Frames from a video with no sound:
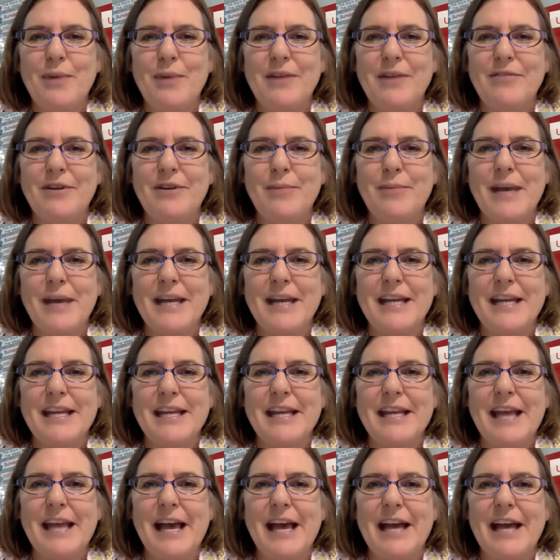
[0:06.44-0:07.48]

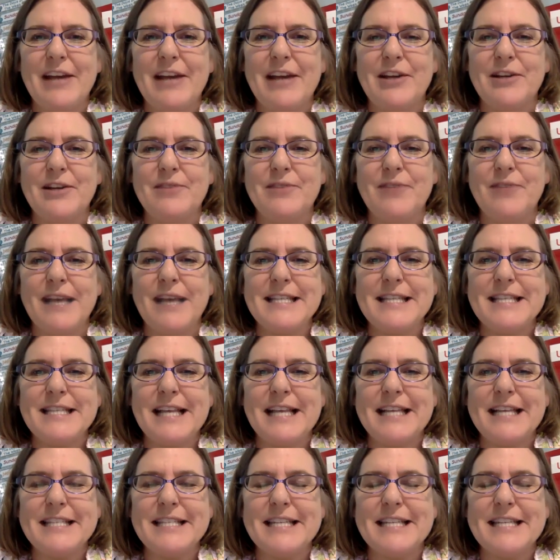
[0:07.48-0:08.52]
everybody had a good
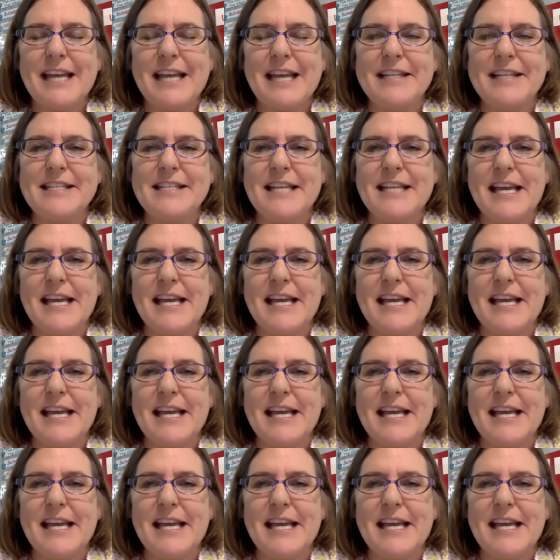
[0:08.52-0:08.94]
rest last night.